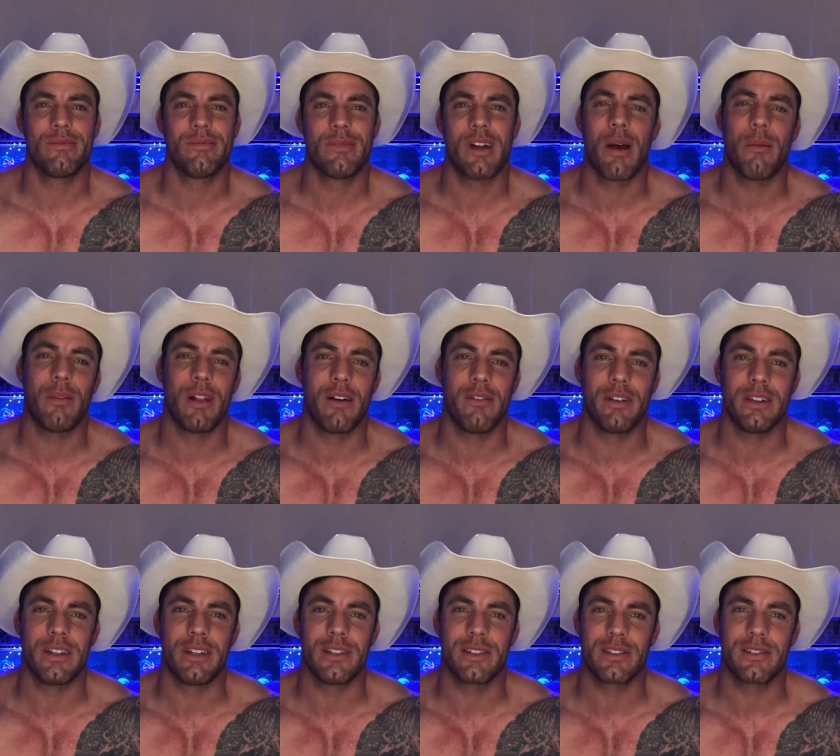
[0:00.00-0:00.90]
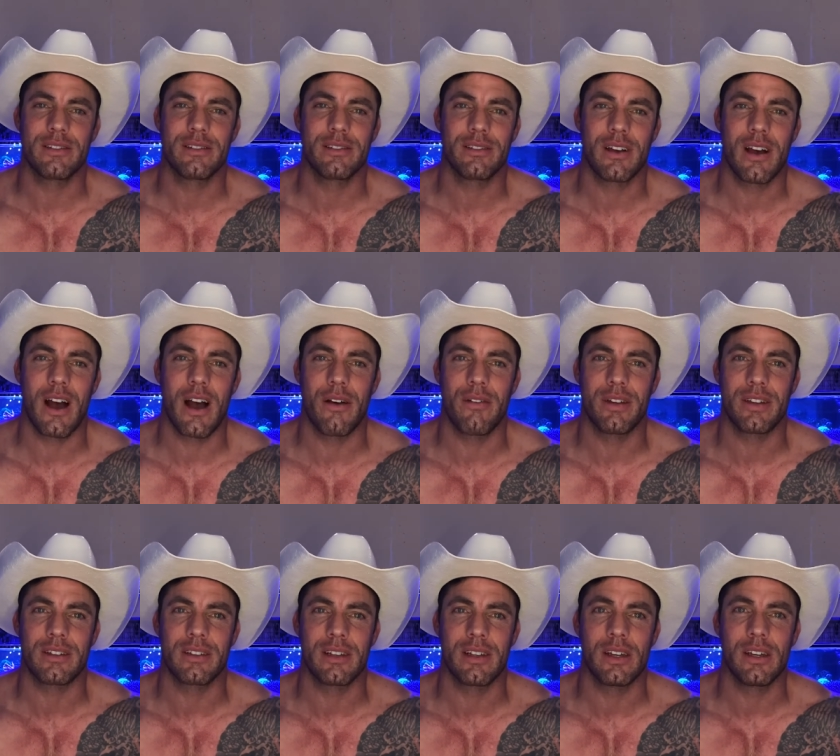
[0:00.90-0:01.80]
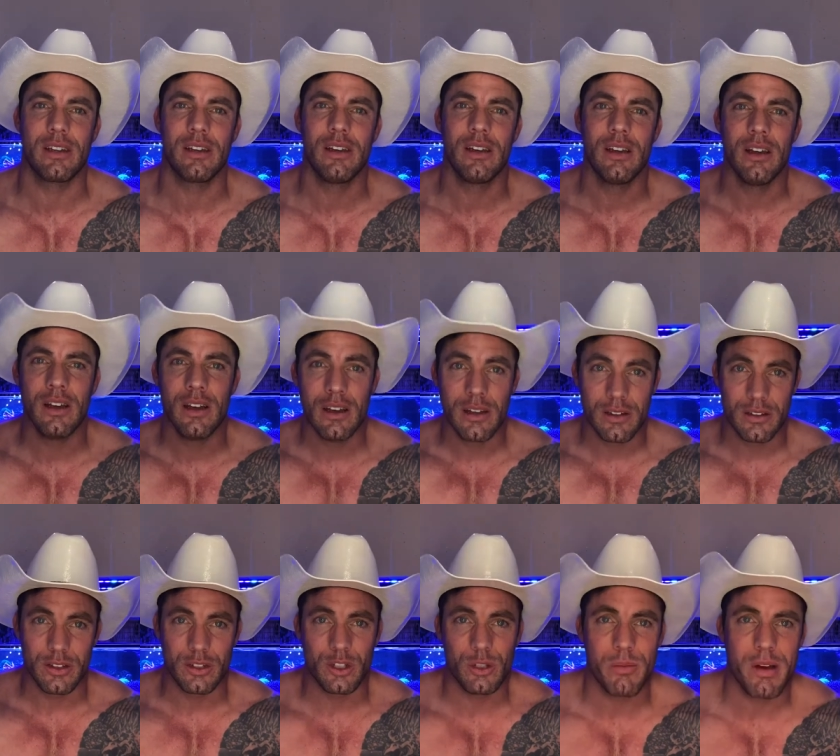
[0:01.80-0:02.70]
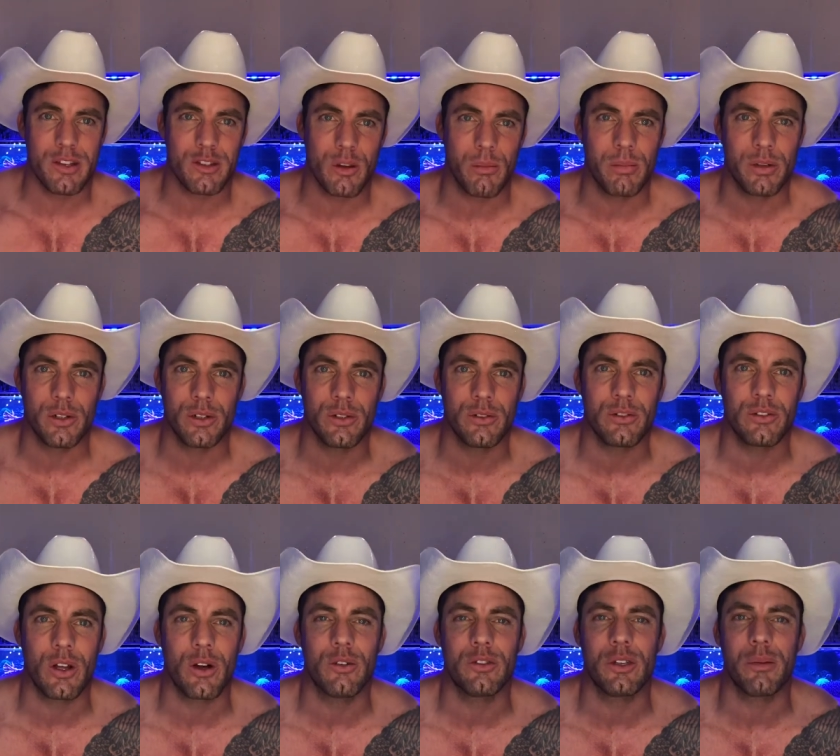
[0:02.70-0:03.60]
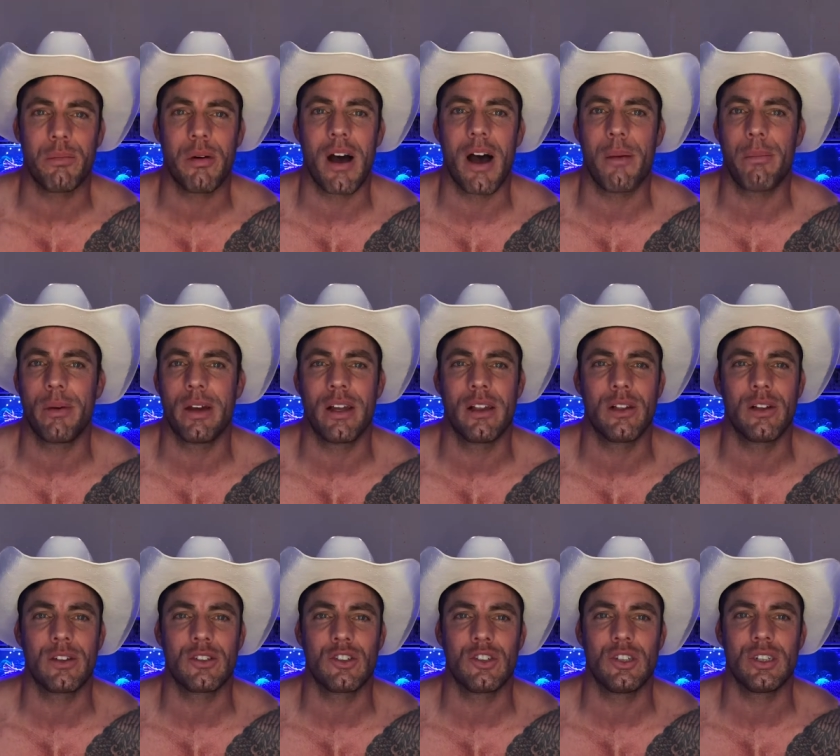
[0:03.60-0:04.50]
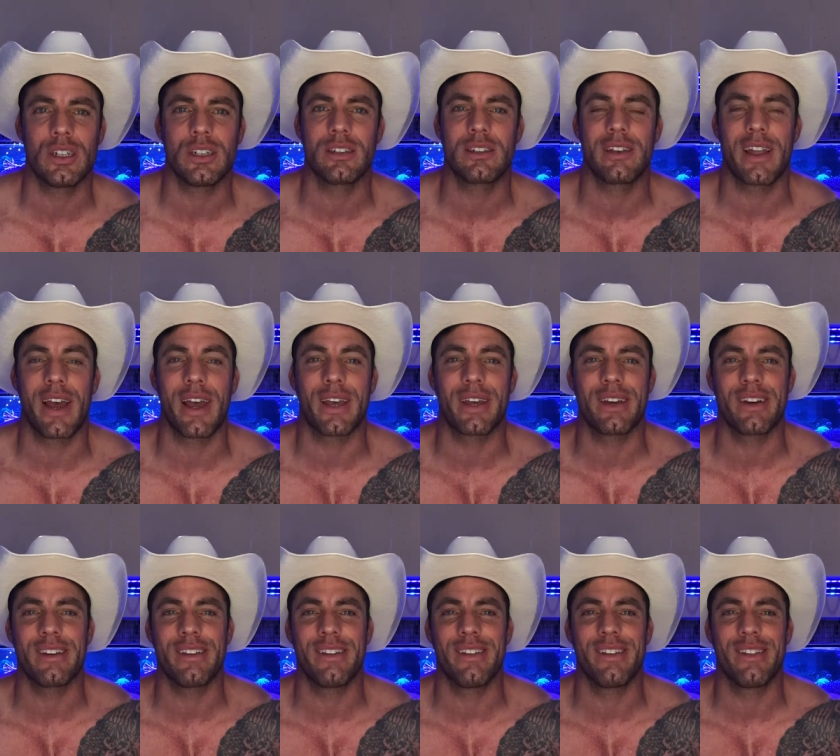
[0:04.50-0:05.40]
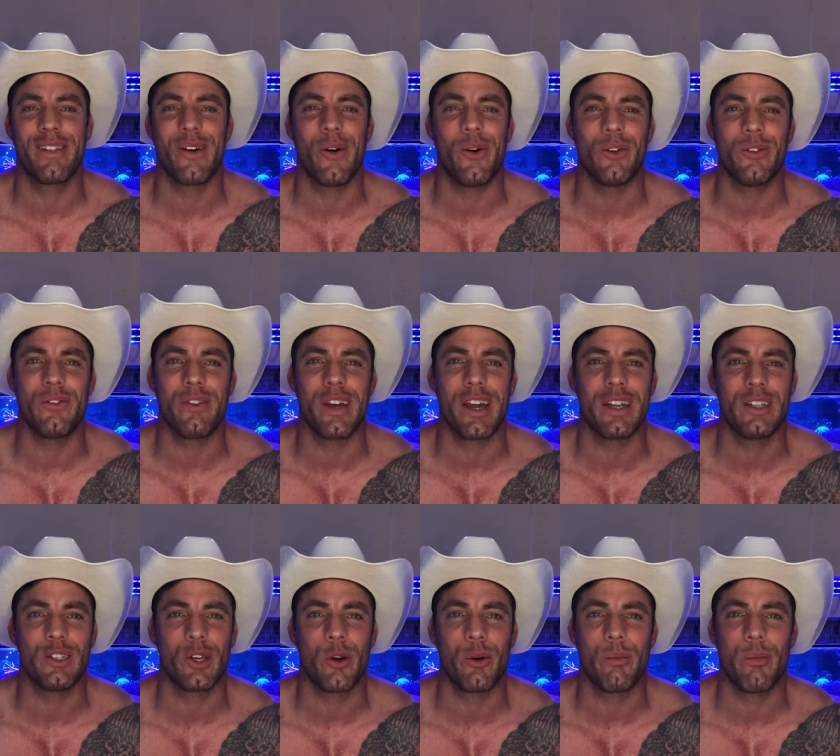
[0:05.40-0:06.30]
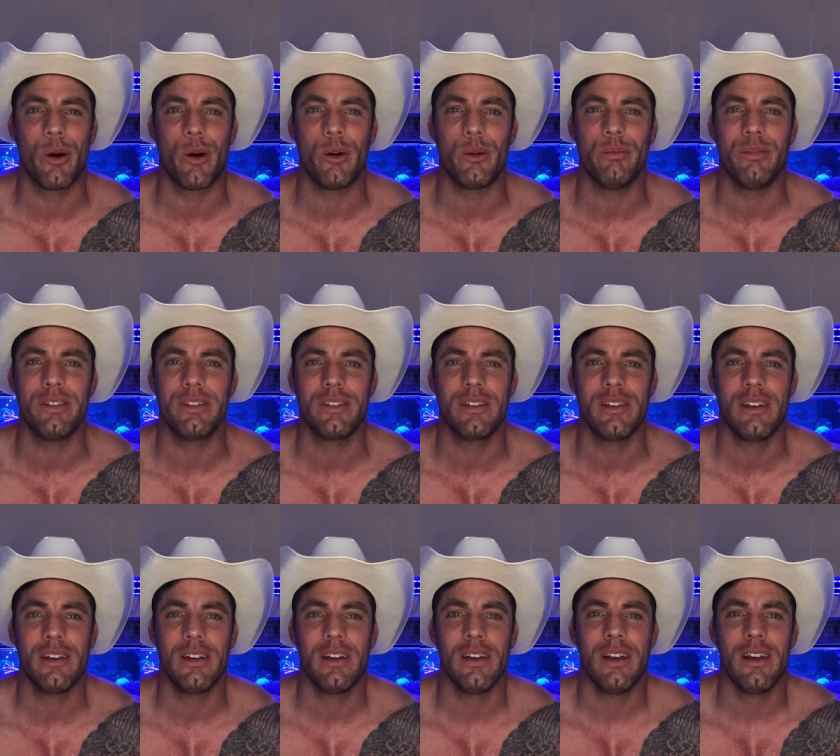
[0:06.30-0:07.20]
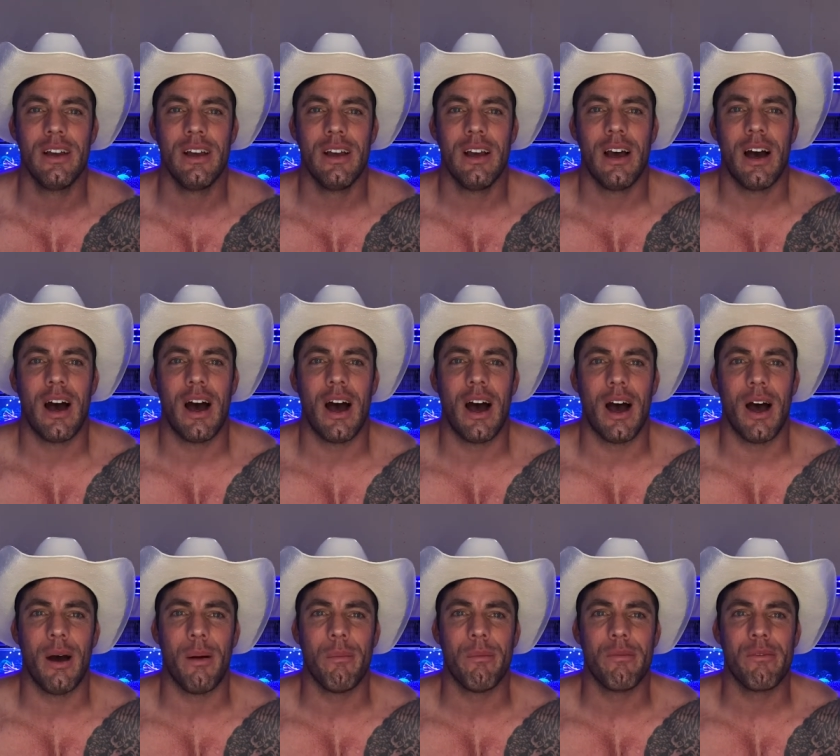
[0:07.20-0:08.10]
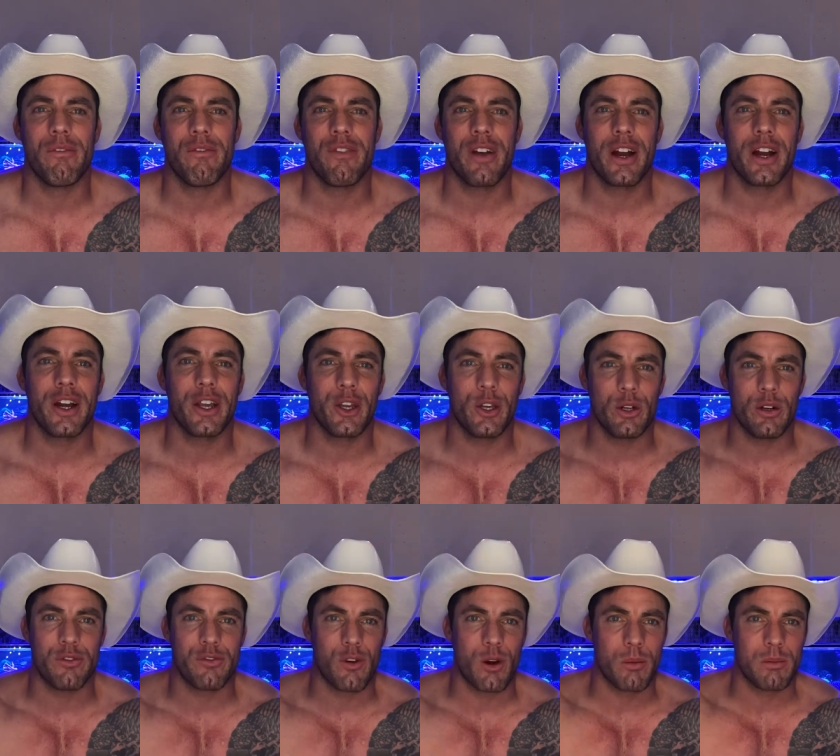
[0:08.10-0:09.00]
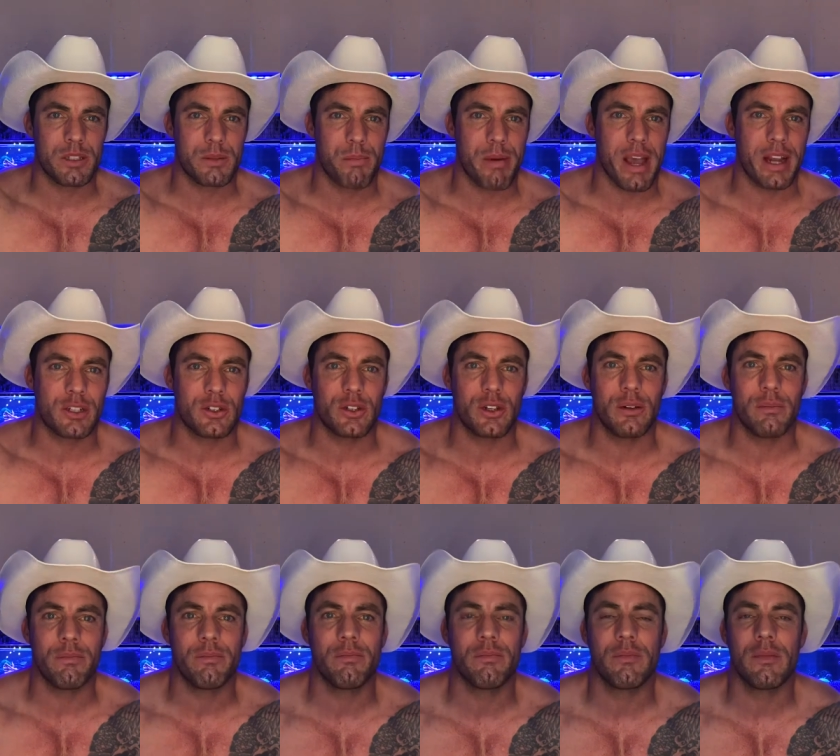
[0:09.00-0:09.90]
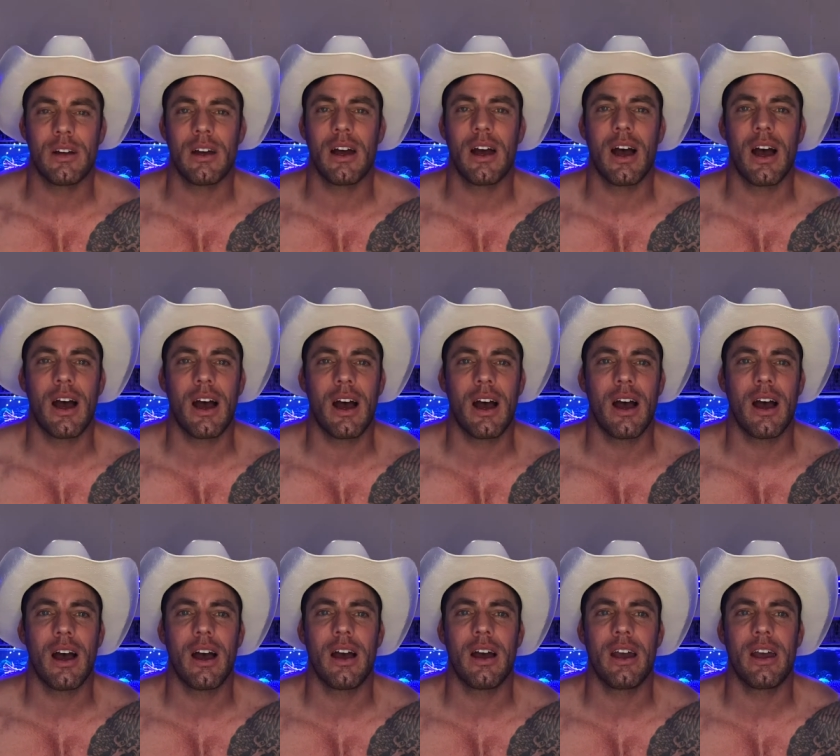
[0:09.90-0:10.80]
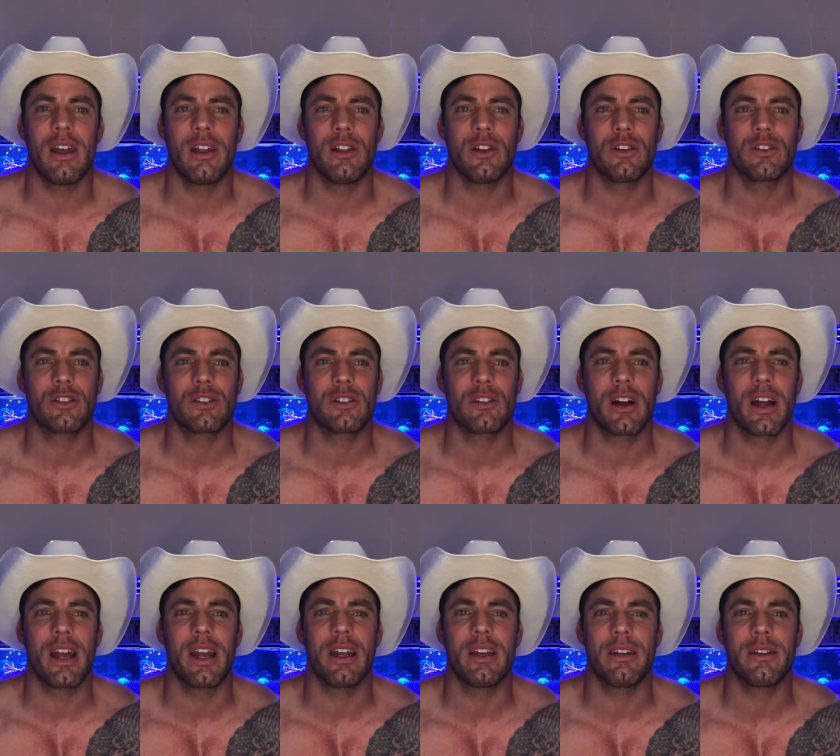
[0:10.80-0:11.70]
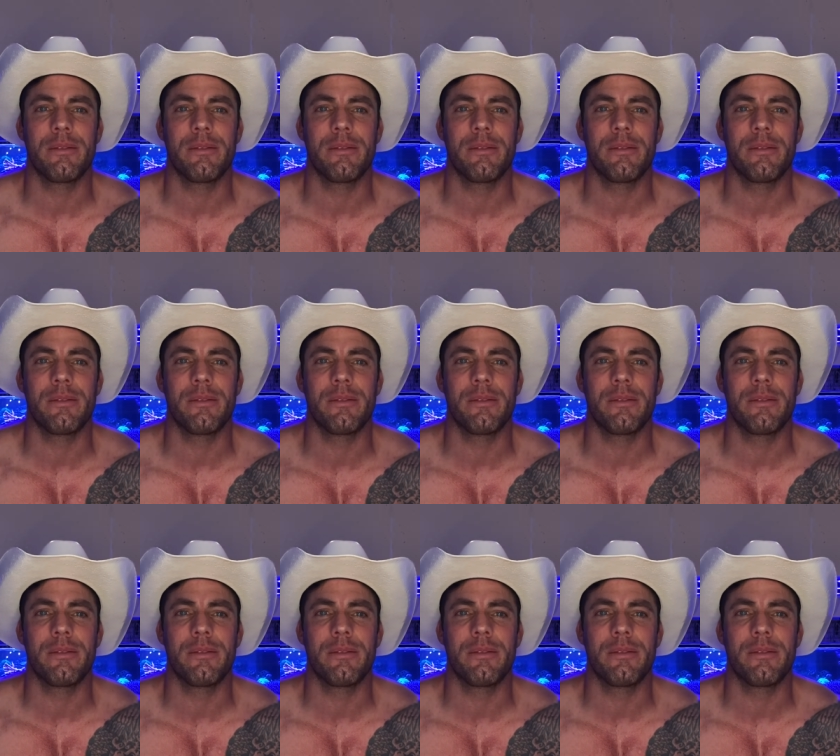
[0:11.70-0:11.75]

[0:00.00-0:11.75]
I'm loving these, obviously. The two Meso Blues, OG Pop, it looks just like the old VHO bulbs. Um, very uniform spectrum. Uh, it looks great.